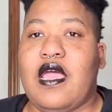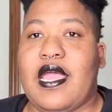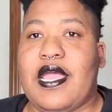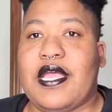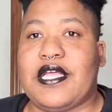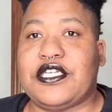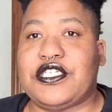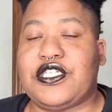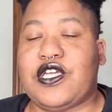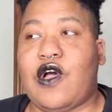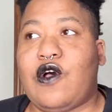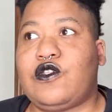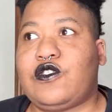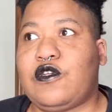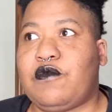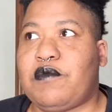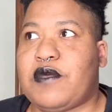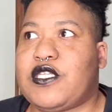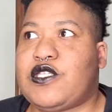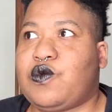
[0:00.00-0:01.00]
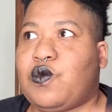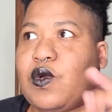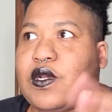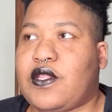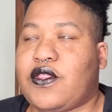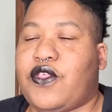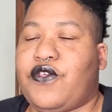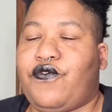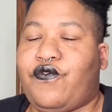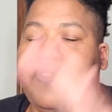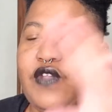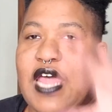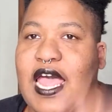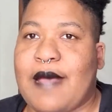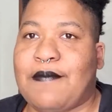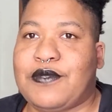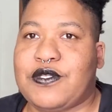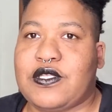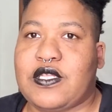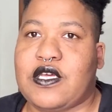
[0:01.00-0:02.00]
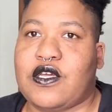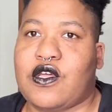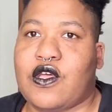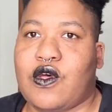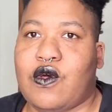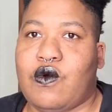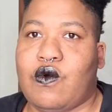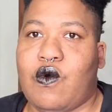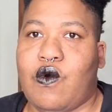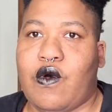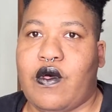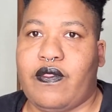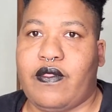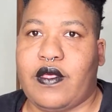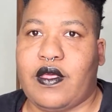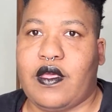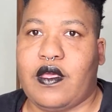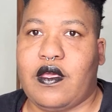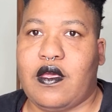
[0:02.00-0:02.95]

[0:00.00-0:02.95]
and she also missed one of the flaps that go on